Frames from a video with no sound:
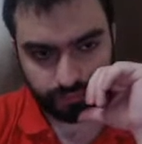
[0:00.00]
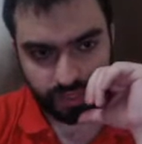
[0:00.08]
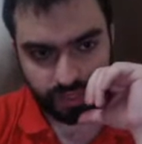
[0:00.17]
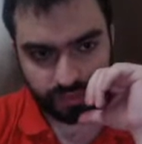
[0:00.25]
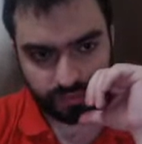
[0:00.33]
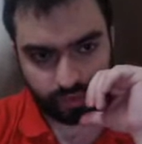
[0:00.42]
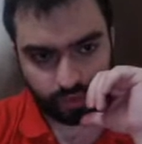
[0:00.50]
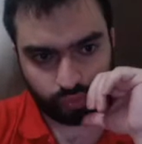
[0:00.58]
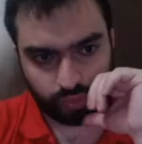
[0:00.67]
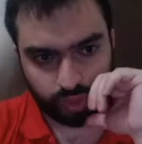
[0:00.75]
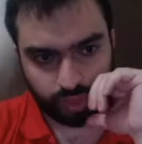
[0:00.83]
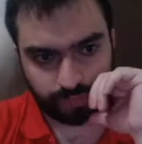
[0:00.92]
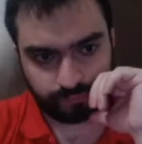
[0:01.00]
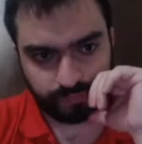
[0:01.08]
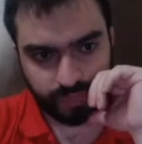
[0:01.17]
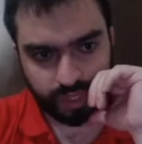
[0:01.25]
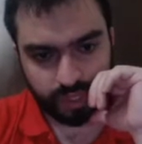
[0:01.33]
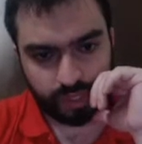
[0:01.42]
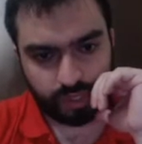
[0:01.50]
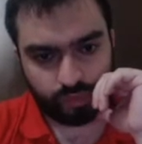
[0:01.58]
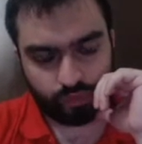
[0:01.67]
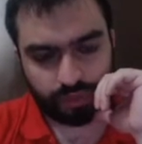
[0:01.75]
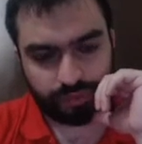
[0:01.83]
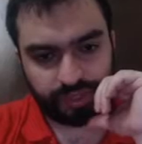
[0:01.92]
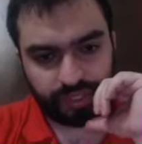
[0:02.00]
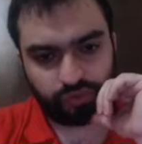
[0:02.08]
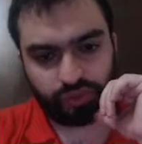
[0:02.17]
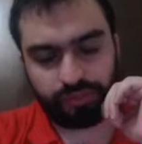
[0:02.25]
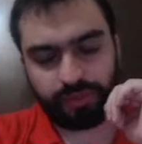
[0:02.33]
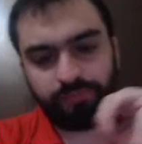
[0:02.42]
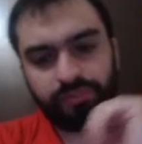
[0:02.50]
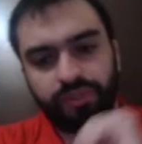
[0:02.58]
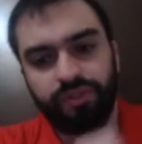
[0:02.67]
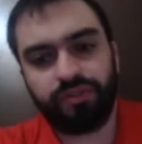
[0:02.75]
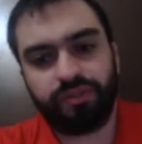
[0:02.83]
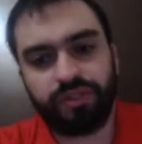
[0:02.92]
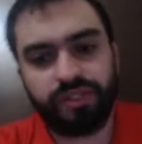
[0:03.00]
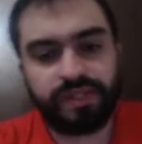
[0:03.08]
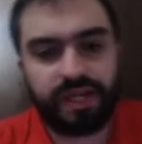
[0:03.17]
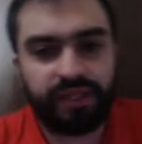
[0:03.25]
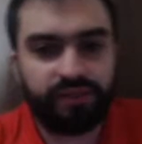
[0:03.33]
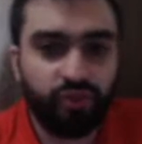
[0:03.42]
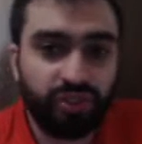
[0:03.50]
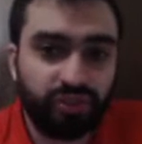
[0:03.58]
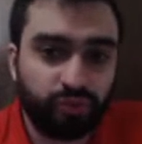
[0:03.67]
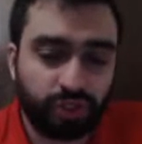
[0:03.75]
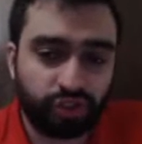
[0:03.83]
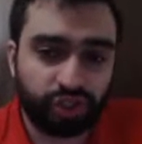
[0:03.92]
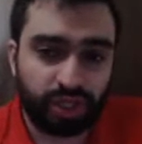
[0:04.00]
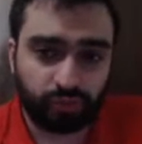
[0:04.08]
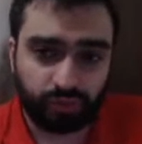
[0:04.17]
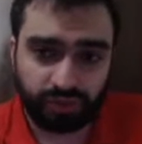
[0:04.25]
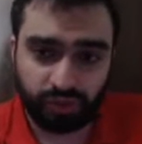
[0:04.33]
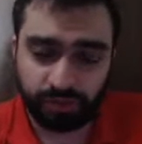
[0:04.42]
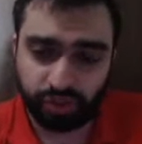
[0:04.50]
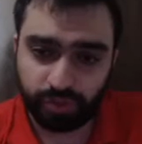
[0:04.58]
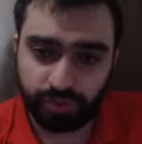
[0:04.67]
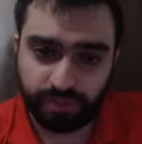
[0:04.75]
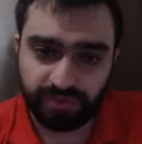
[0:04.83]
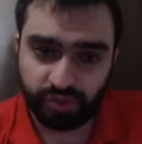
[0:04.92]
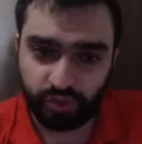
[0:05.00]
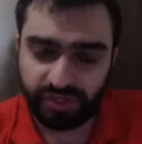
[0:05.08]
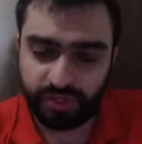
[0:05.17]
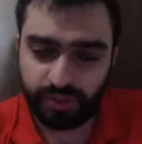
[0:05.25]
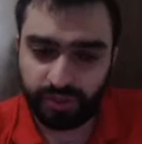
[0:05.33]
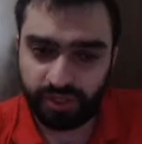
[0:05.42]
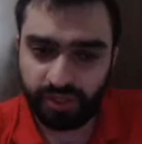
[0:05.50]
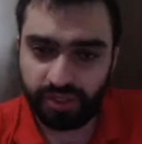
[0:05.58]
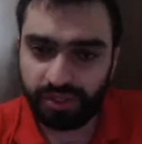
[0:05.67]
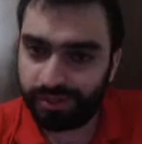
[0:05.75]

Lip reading: So one thing to remember is that you need to watch out when your bishop comes to c3.